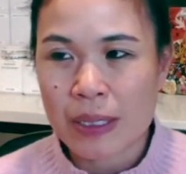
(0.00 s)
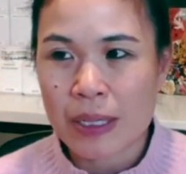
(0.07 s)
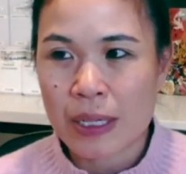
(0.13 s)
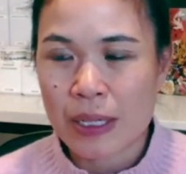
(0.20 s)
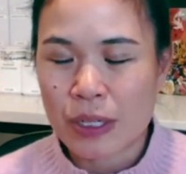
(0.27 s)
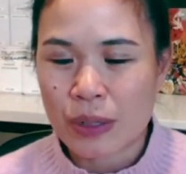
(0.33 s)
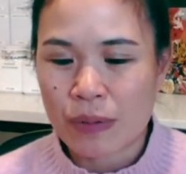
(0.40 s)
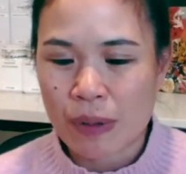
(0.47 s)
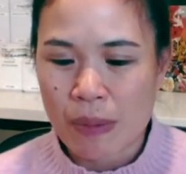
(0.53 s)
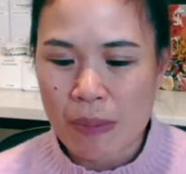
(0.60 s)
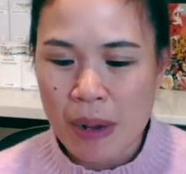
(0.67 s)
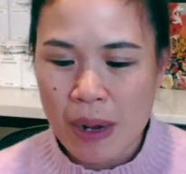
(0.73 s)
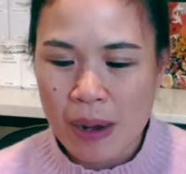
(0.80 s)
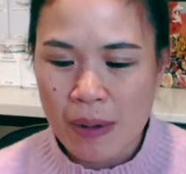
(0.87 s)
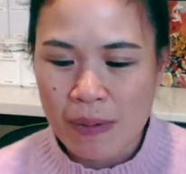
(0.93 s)
each of them
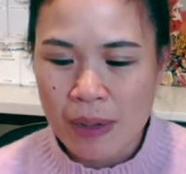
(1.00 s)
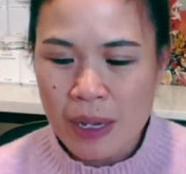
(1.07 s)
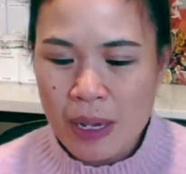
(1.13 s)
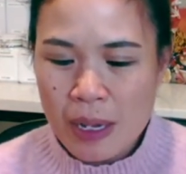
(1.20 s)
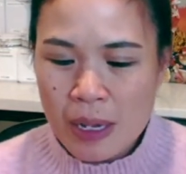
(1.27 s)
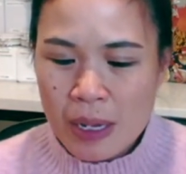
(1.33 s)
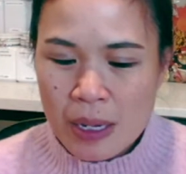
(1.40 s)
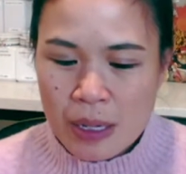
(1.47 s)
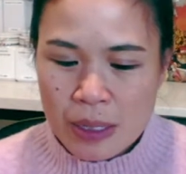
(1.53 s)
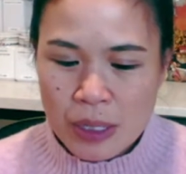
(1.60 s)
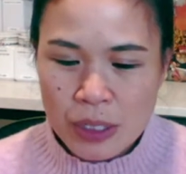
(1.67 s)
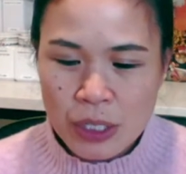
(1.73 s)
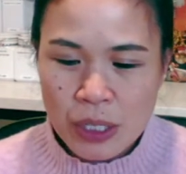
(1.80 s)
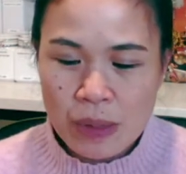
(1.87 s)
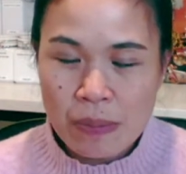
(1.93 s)
have
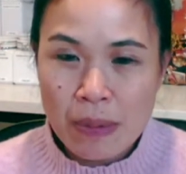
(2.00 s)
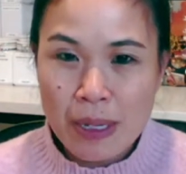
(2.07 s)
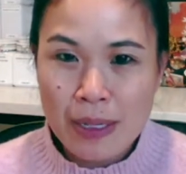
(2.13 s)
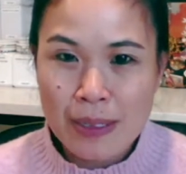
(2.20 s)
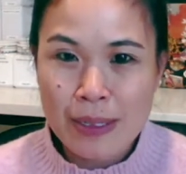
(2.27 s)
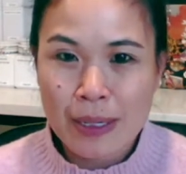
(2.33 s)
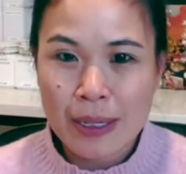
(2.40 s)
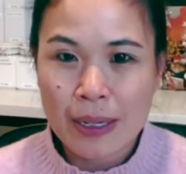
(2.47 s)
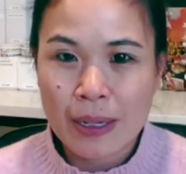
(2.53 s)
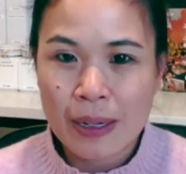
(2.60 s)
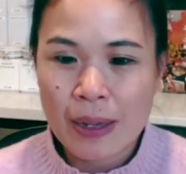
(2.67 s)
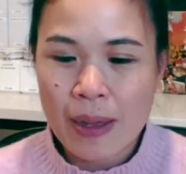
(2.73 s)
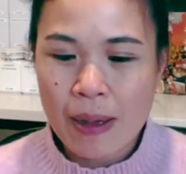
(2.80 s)
such amazing